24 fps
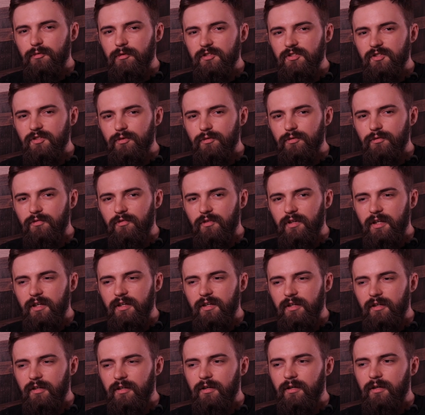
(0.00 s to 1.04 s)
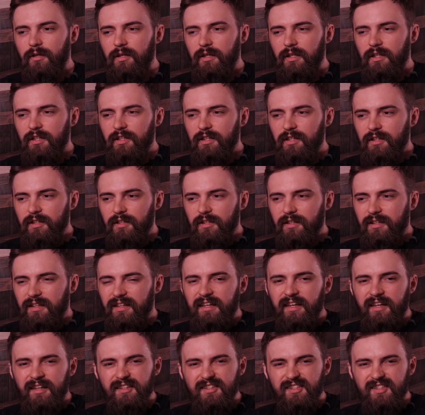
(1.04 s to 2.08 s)
We're sort of like a
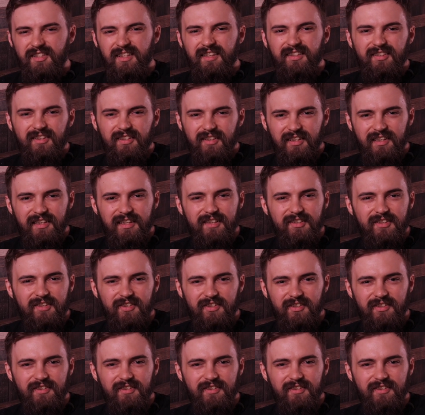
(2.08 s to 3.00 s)
gang syndicate.